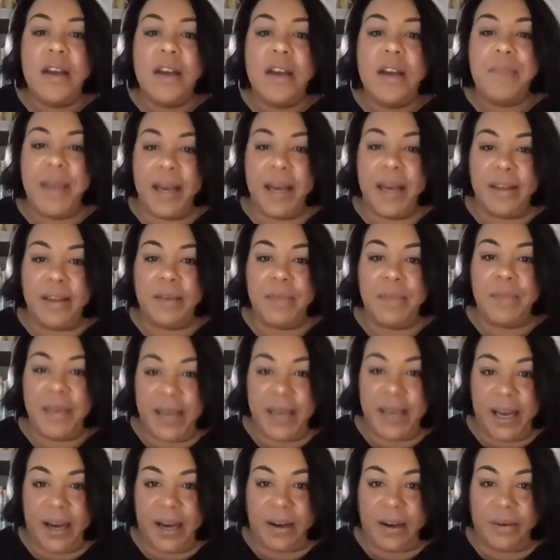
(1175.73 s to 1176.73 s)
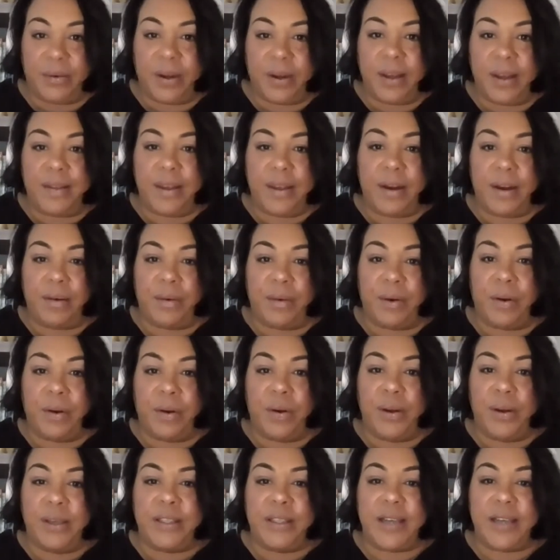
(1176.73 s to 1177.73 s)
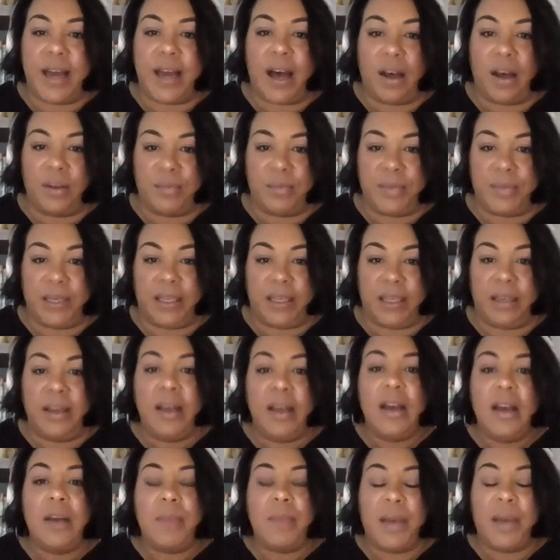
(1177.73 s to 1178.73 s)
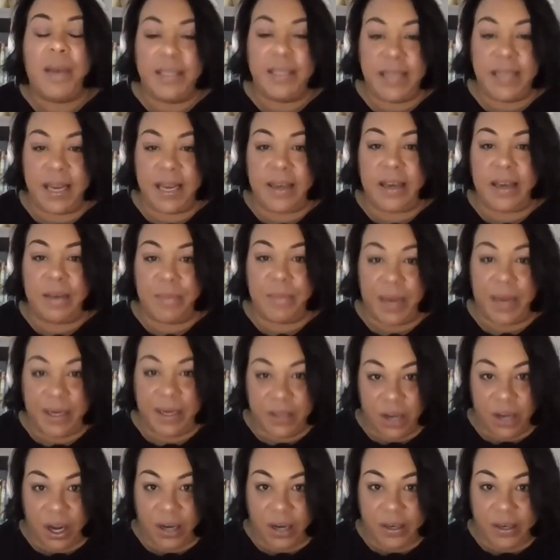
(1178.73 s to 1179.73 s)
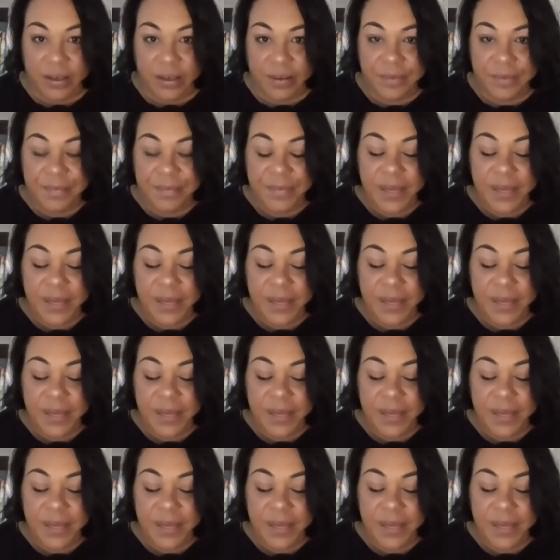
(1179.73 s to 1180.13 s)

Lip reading: bailing me out, they were going to help me by taking my daughter.